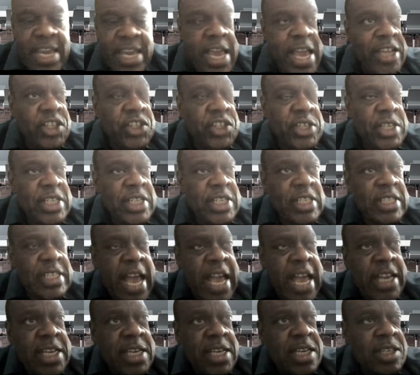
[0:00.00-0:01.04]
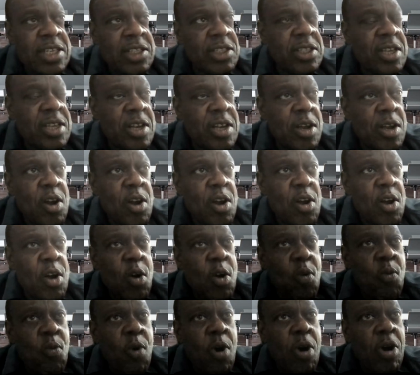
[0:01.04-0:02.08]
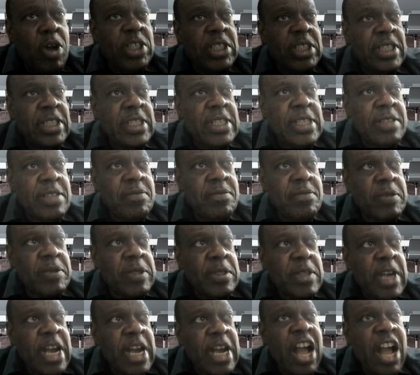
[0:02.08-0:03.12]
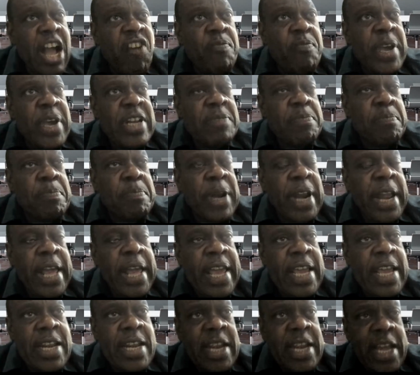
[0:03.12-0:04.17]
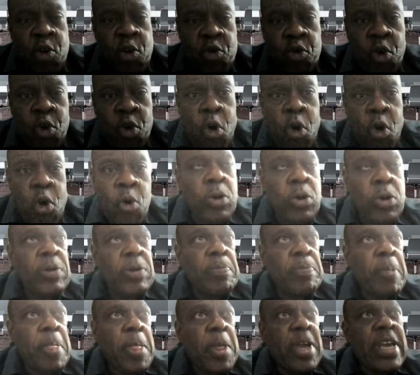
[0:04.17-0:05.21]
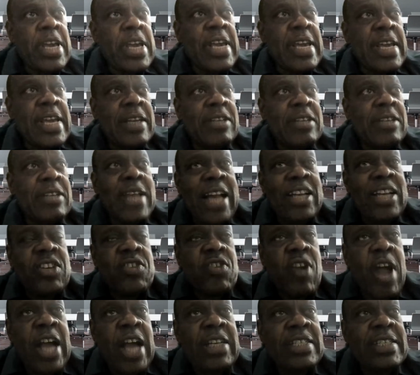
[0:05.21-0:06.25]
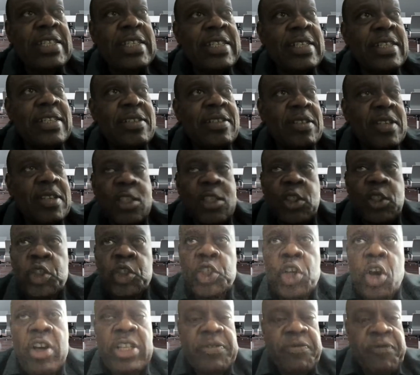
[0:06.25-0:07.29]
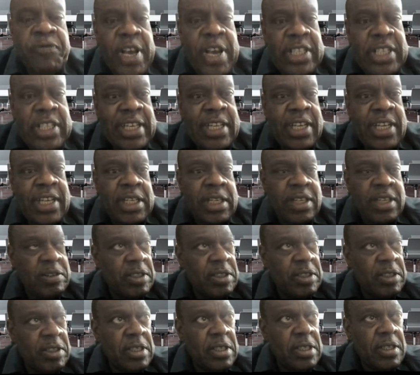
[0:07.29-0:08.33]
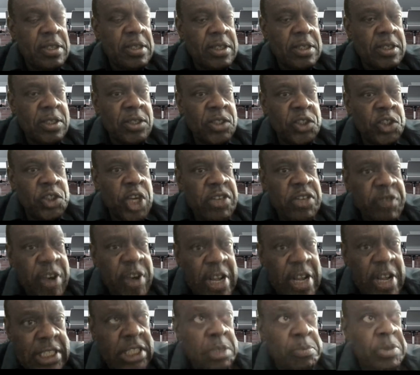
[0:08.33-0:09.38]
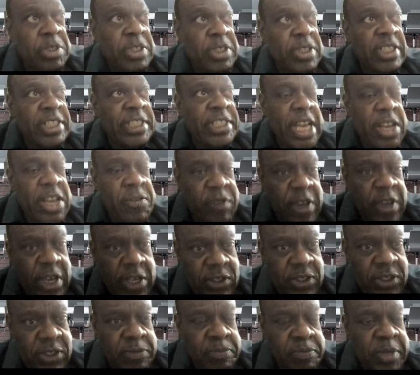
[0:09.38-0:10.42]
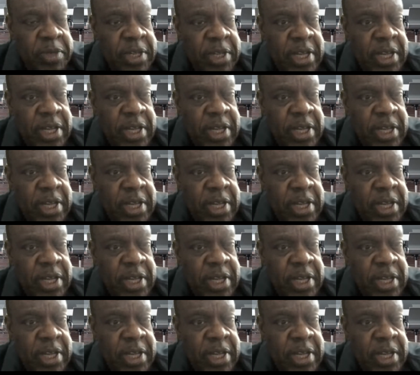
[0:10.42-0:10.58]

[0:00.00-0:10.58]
Asian Tigers was the government playing a role in attracting joint ventureships, JVs.